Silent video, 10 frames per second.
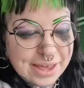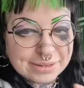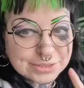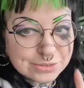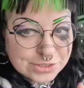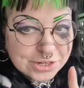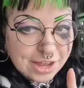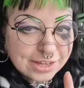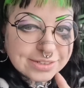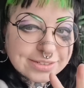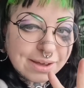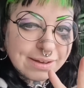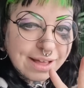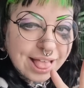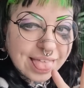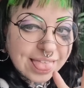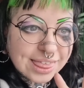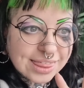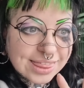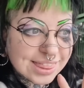and I'll talk to you guys
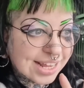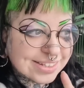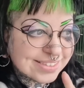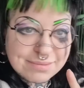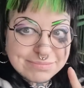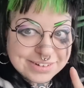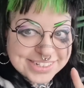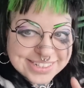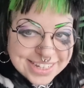at some point.